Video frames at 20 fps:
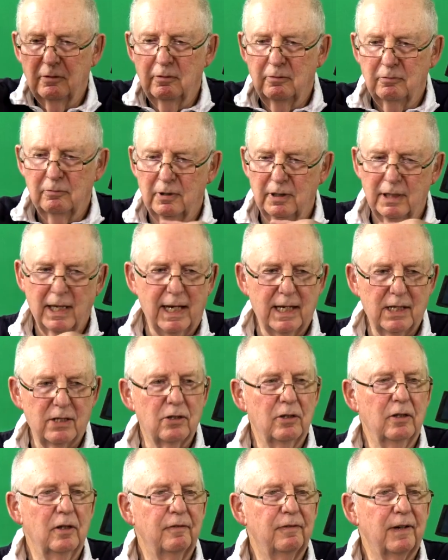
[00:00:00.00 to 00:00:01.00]
What I
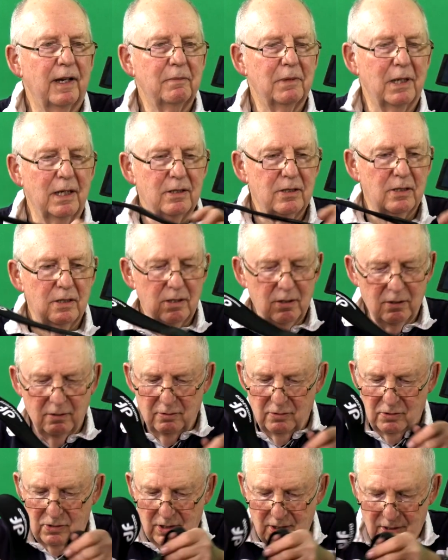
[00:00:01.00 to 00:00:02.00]
do if I'm going to
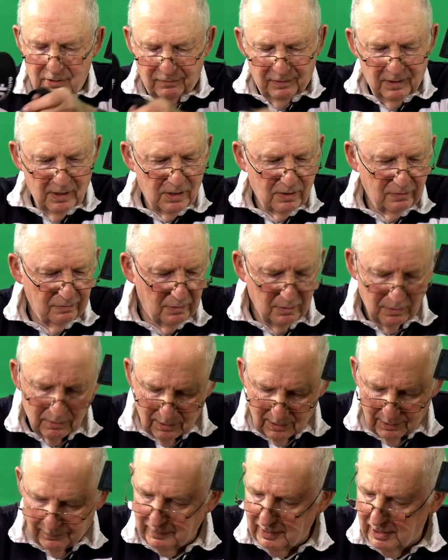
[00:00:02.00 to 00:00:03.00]
use this, first of
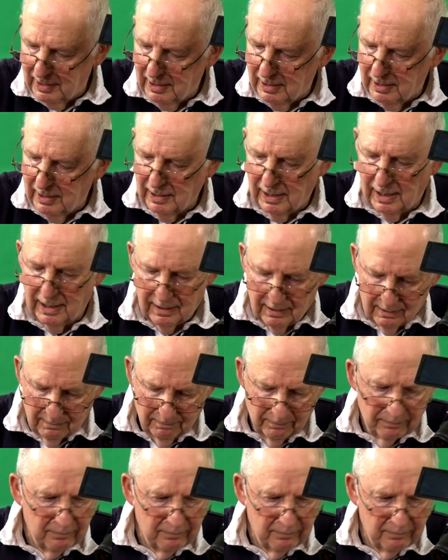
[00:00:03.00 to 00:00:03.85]
all, I'll